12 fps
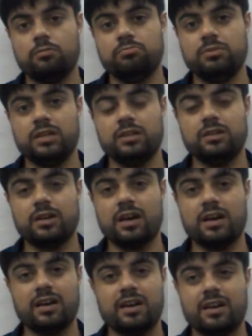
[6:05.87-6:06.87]
Then
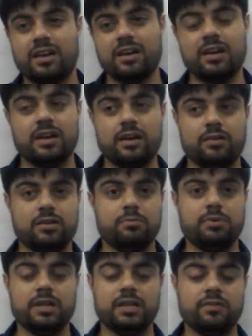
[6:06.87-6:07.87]

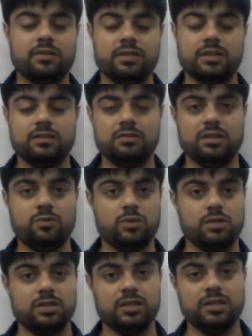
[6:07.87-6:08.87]
comparing everything, it was
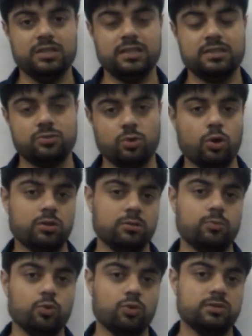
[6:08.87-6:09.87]
either this or the
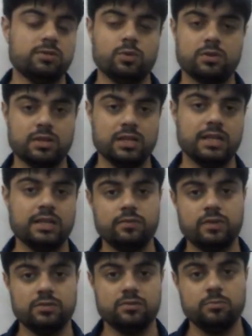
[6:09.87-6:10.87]
Bose. What really
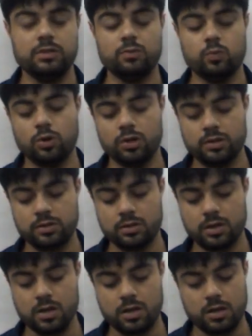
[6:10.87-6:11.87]
convinced me was,
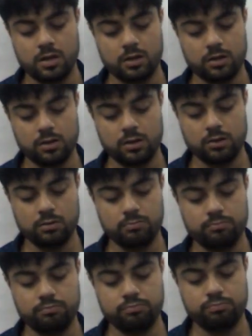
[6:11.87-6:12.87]

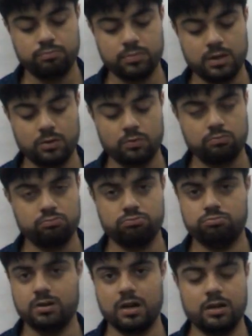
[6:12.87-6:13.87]
now
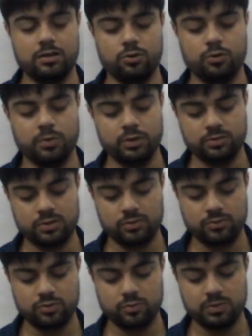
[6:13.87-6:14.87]
I don't mean to sound
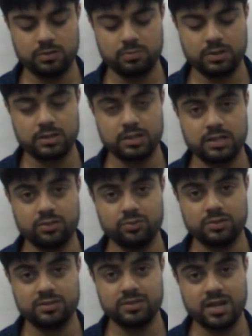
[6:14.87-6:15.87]
stupid, but it
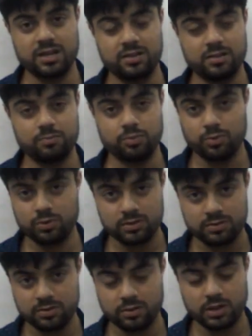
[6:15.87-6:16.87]
uses standard
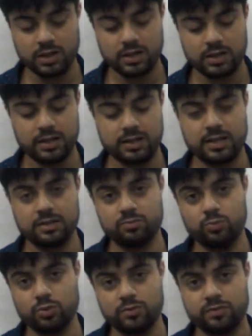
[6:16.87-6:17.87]
ports. Okay, it has
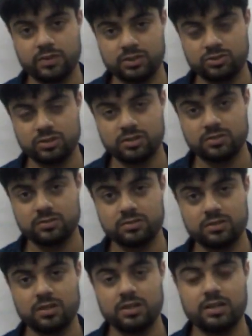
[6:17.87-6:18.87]
more features.
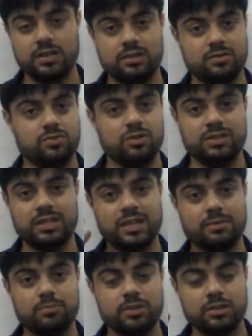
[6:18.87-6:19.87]
It's got that
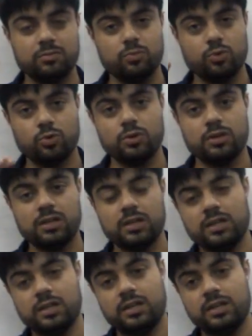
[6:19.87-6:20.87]
ambient mode.
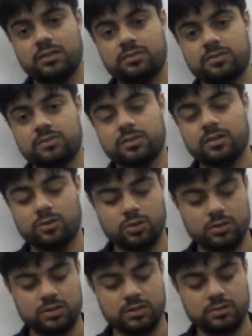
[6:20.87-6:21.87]
It's
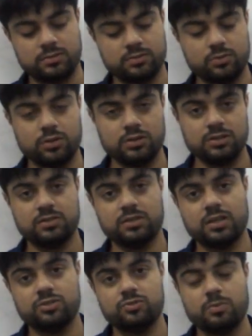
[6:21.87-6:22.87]
got this
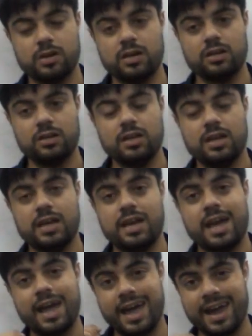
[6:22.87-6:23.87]
touchpad,
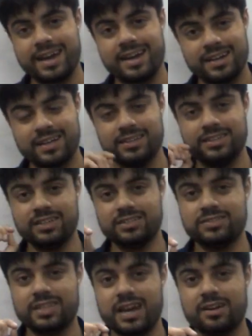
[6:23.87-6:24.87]
and there's
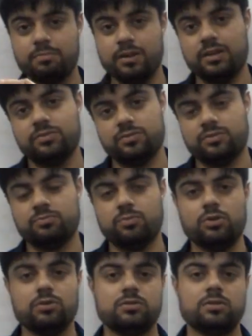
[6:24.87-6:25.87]
that bass
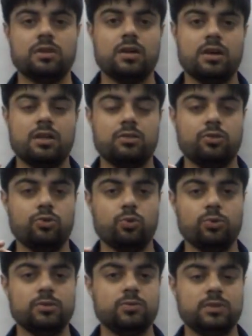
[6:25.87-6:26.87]
response.
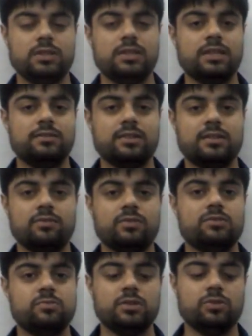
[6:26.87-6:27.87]
Those were the things that
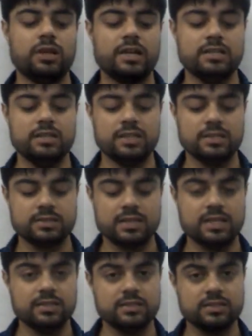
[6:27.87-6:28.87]
convinced me to get this
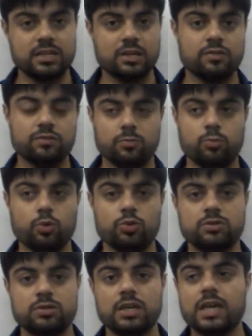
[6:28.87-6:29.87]
instead of the Bose,
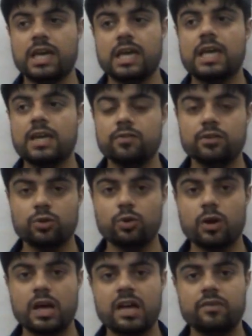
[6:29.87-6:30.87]
even
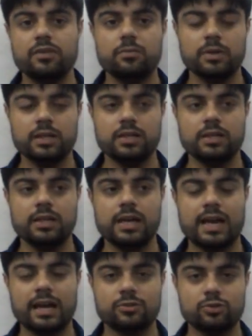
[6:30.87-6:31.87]
though everybody
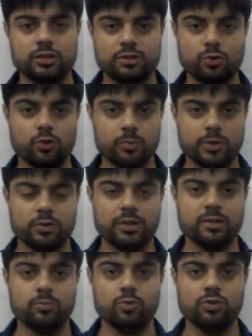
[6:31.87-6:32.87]
actually told me to
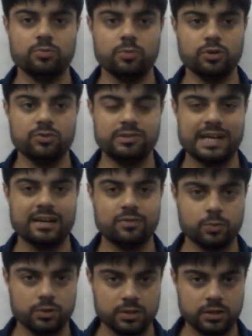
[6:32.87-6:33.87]
get Bose because that's
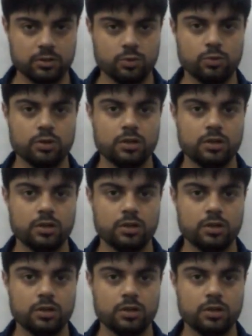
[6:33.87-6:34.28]
what they know.